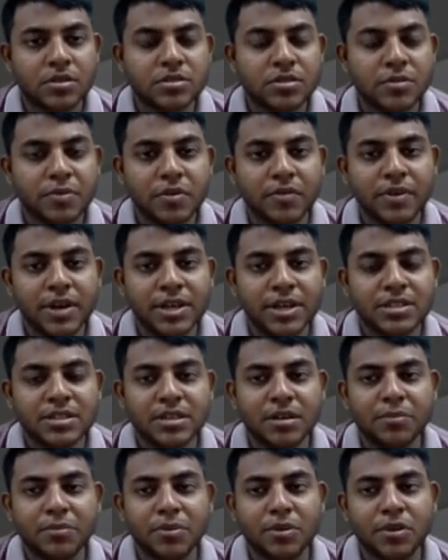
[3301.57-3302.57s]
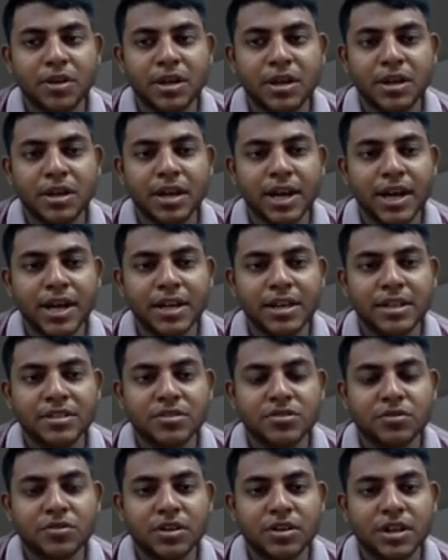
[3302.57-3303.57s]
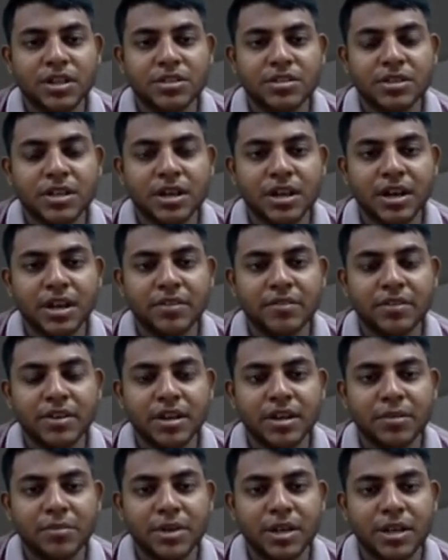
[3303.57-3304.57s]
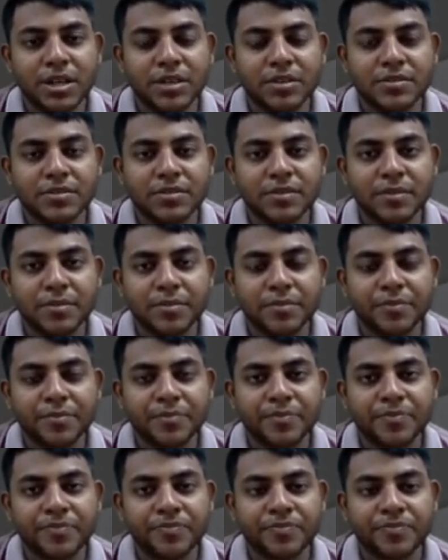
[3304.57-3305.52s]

So it also provides support and guidance to the district level committees.